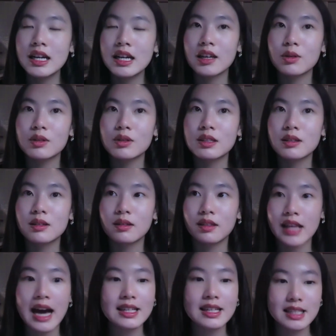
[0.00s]
It was
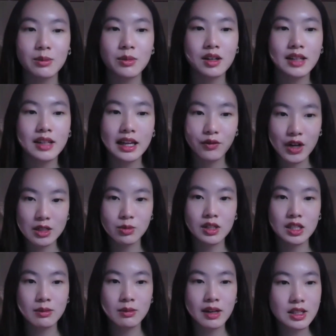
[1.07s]
that summer, like
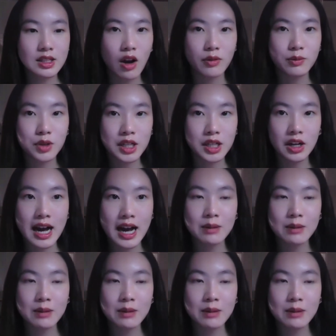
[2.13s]
freshman to my sophomore year,